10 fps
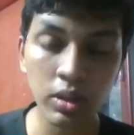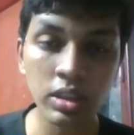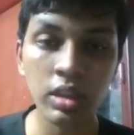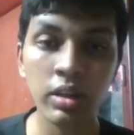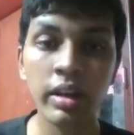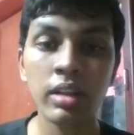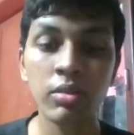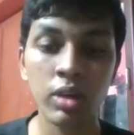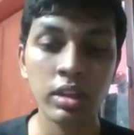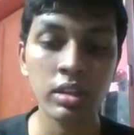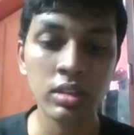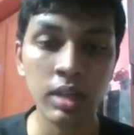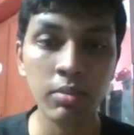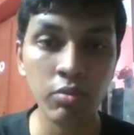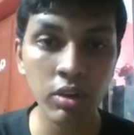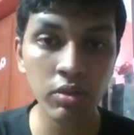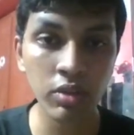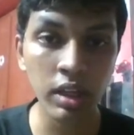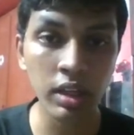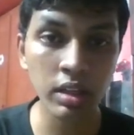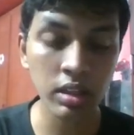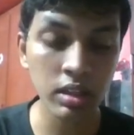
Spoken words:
as the graded one this time. 15,